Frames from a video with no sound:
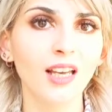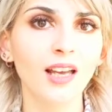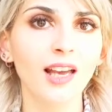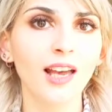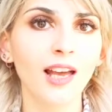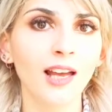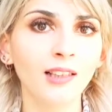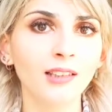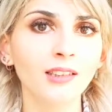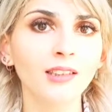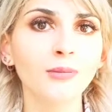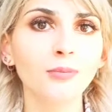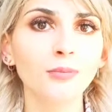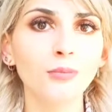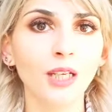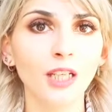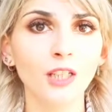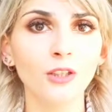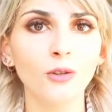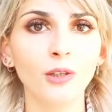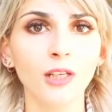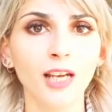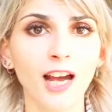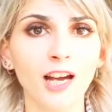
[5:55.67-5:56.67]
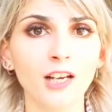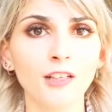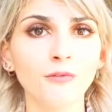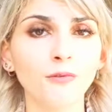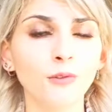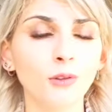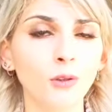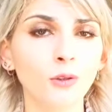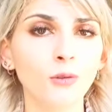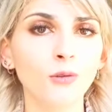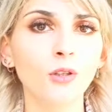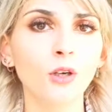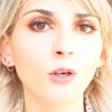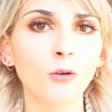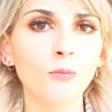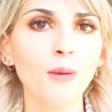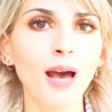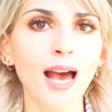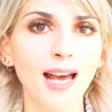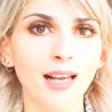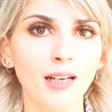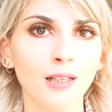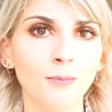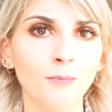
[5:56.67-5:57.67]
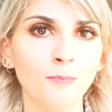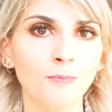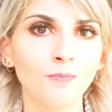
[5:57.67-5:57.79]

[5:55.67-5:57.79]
and make your cash flow go bad?